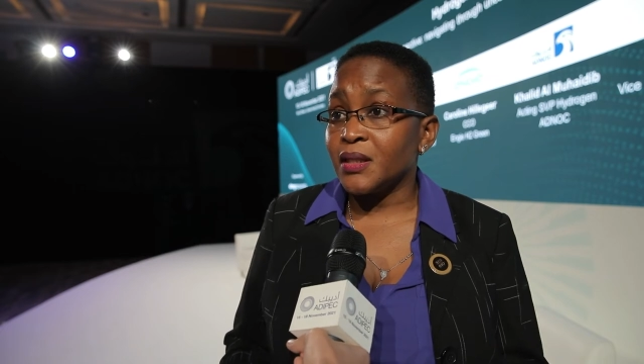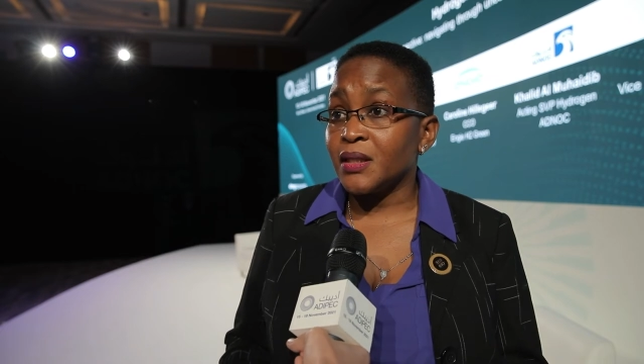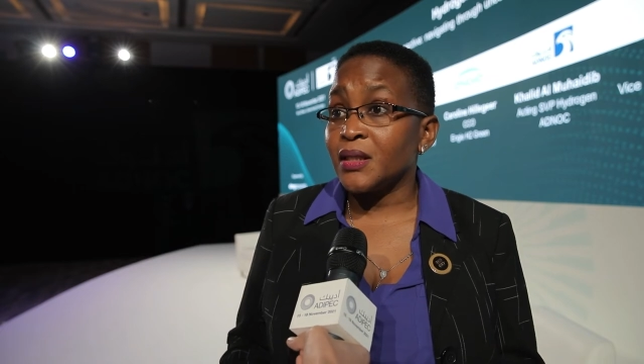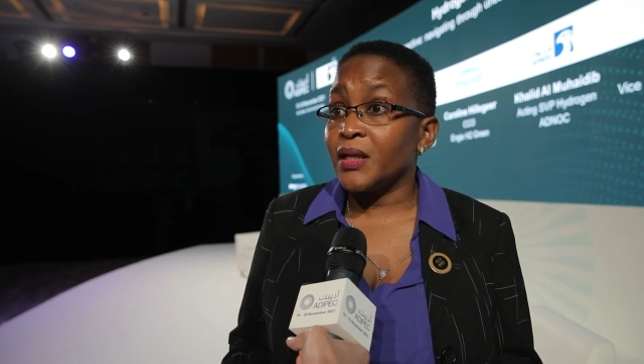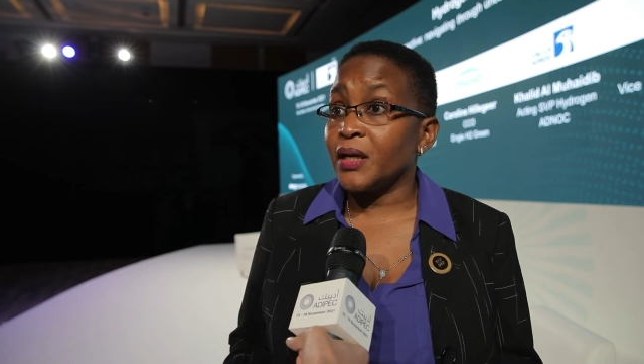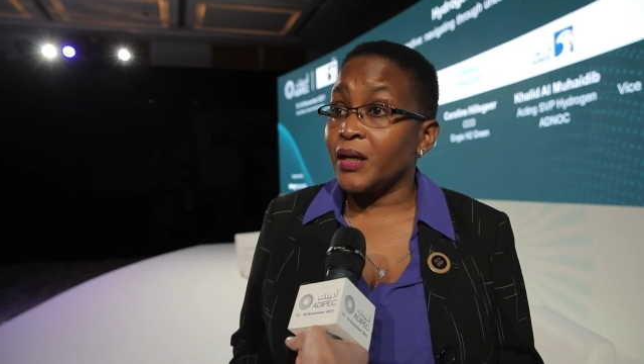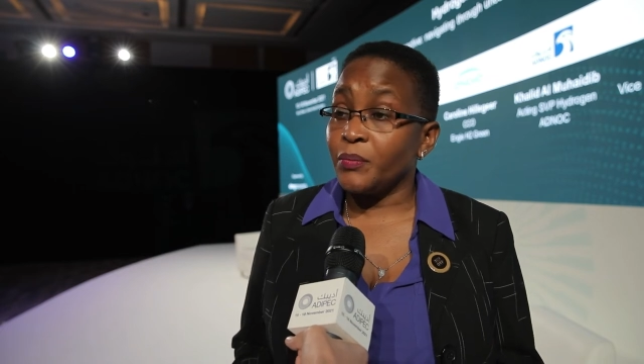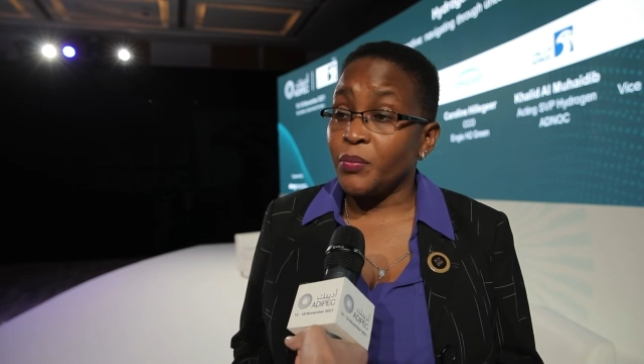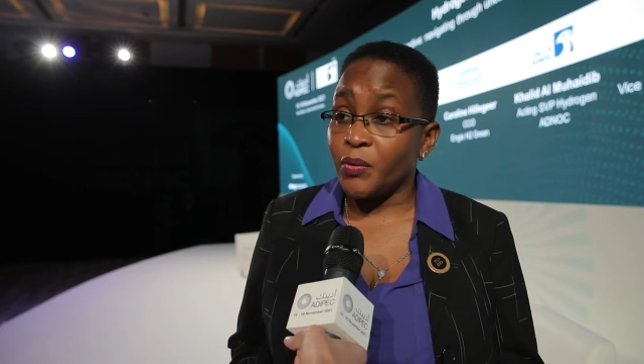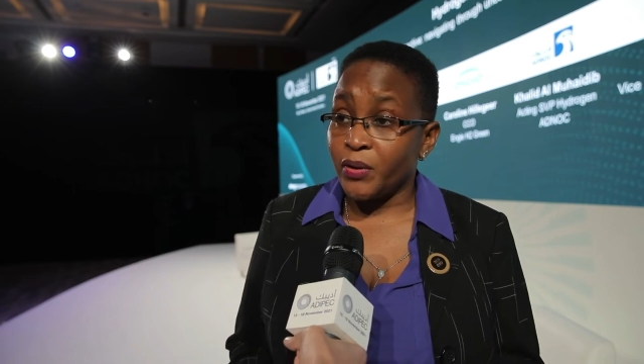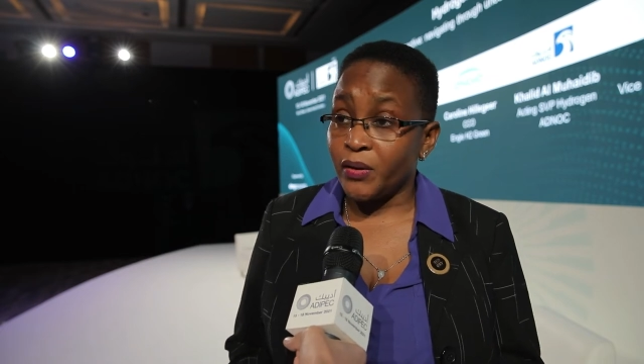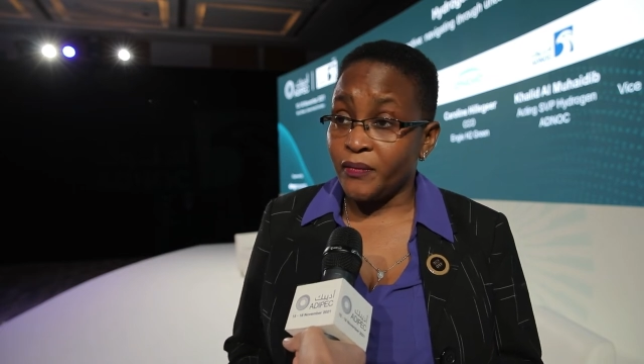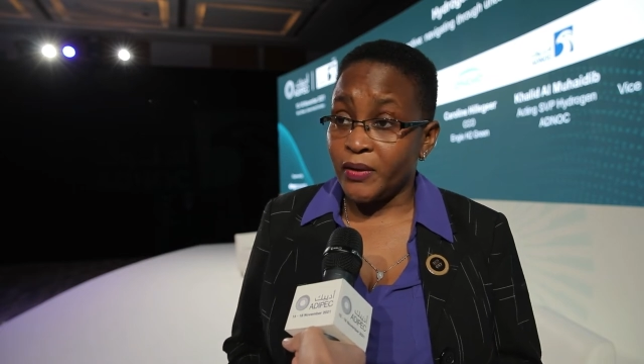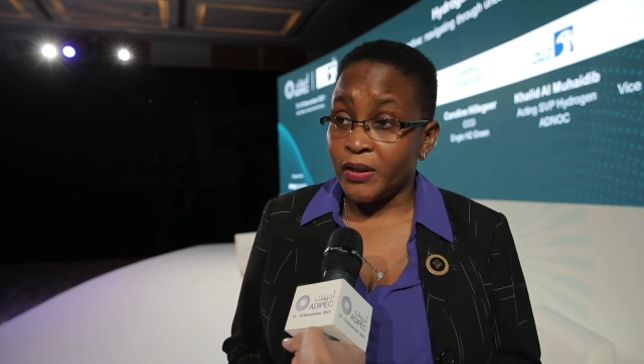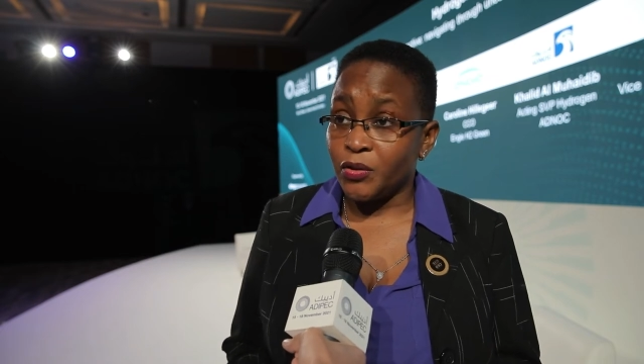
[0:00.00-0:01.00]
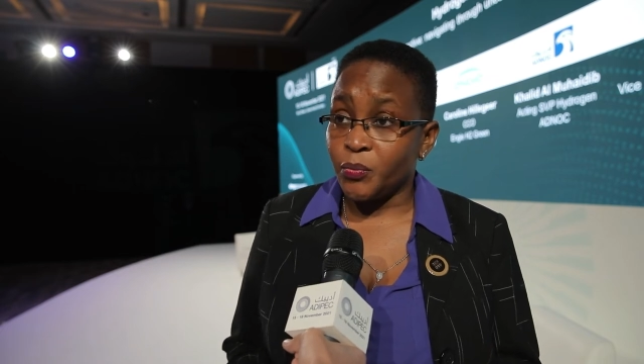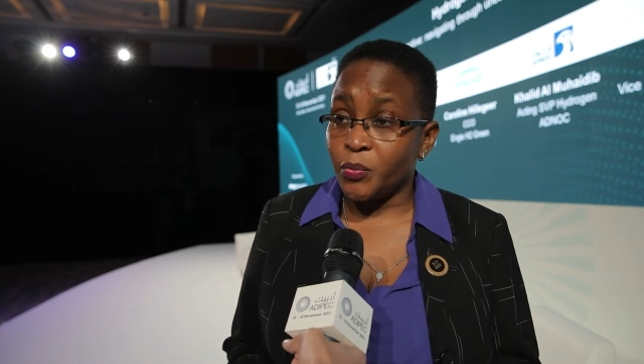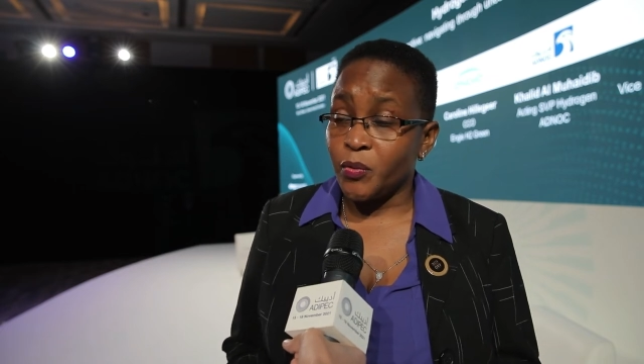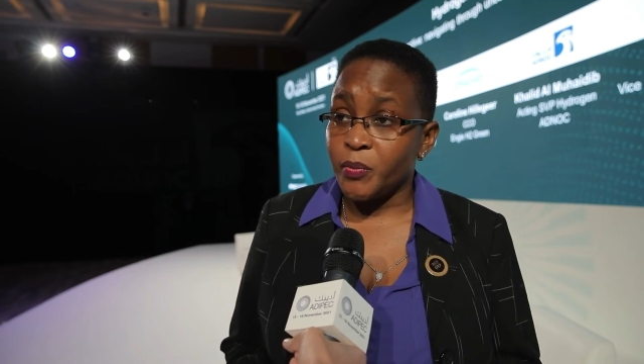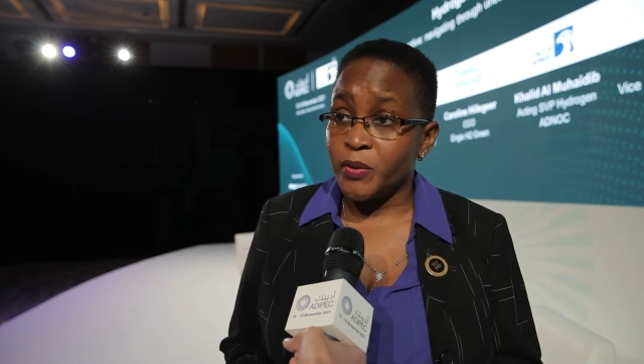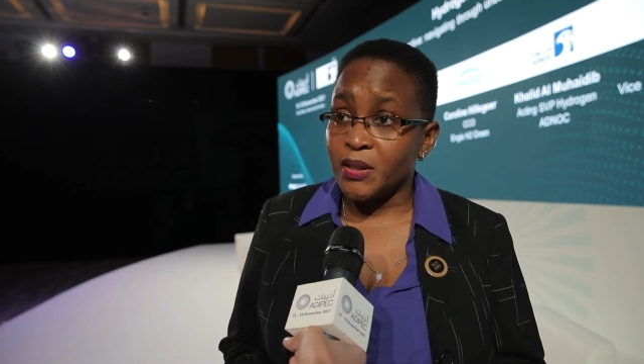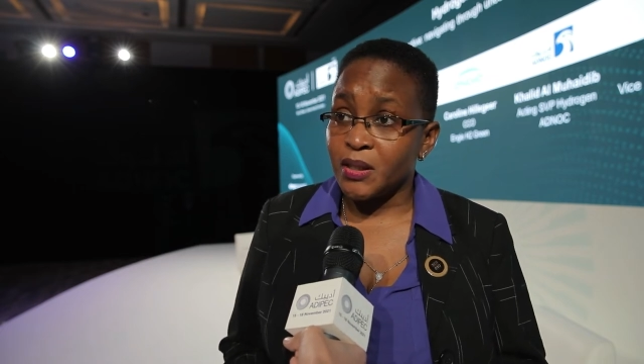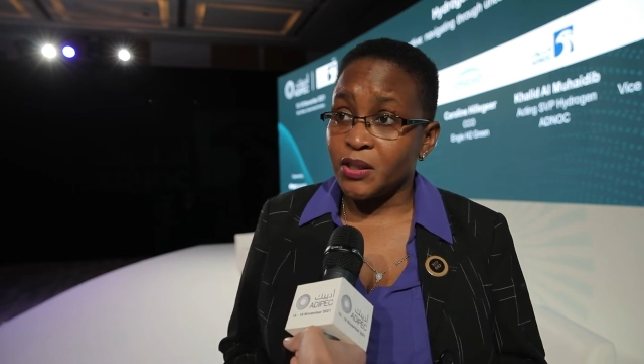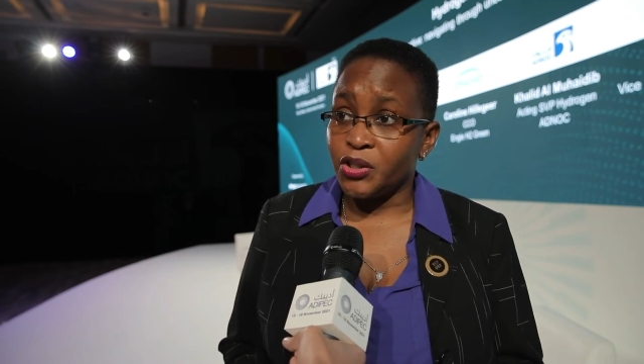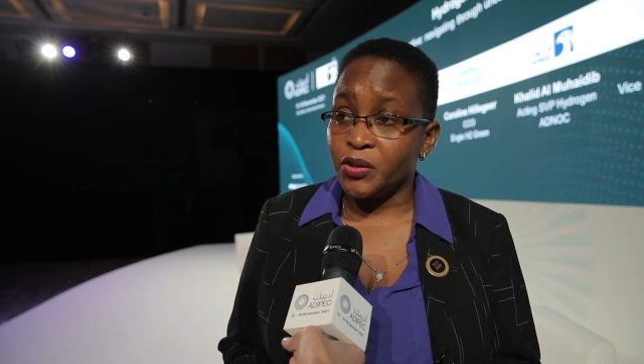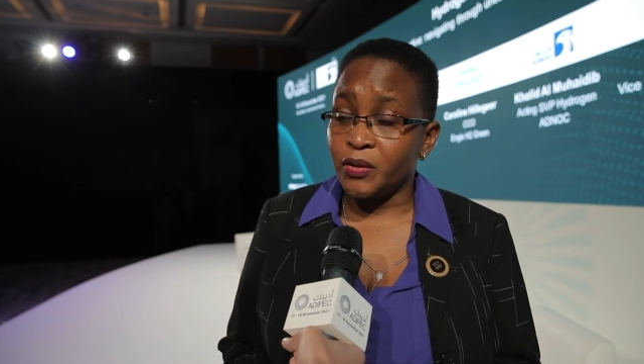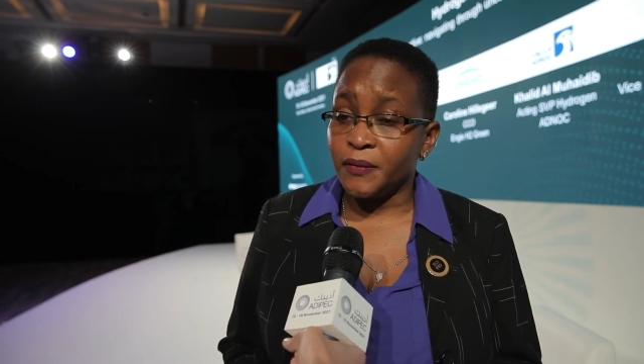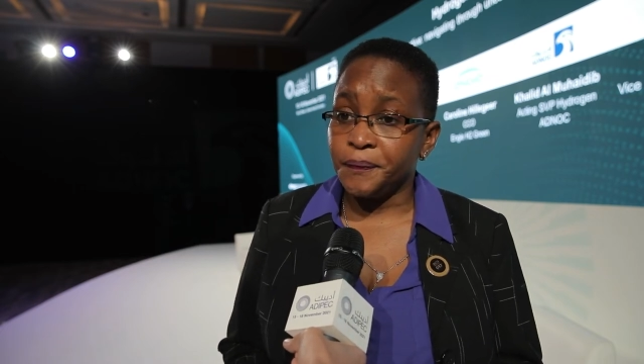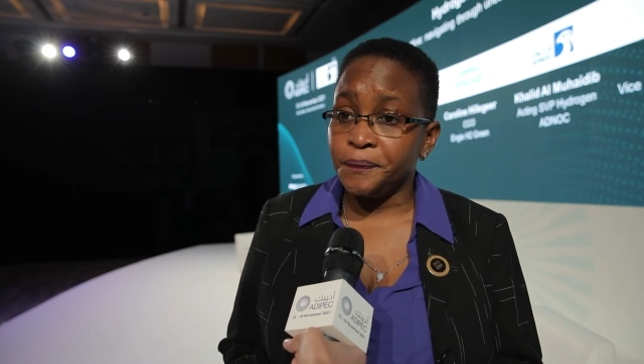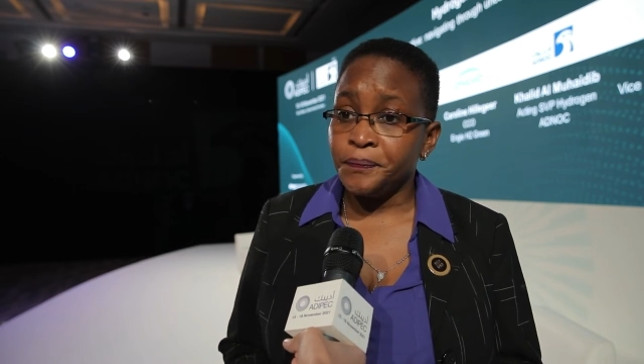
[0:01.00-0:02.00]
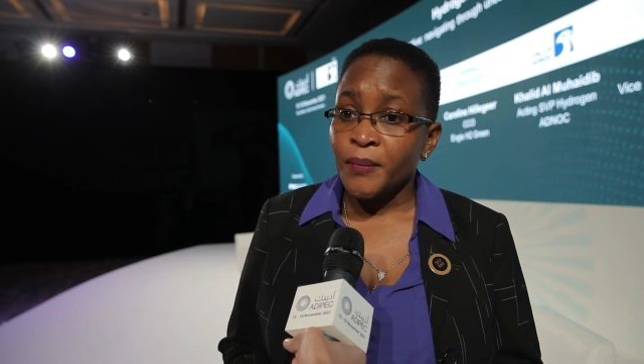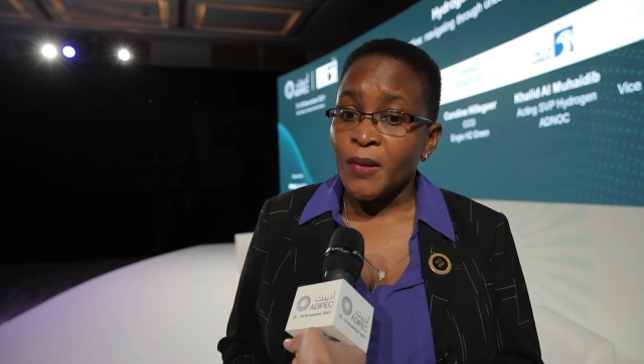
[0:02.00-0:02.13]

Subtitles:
in the employee value proposition.